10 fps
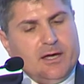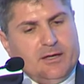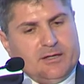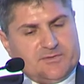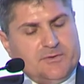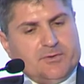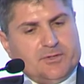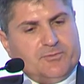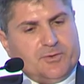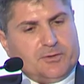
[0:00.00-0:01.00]
it's very
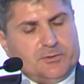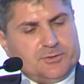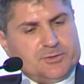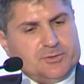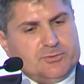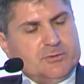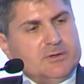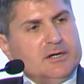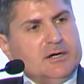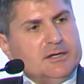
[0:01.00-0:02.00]
difficult to
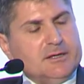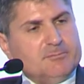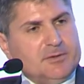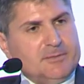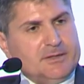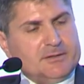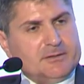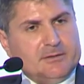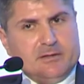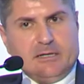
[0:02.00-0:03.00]
implement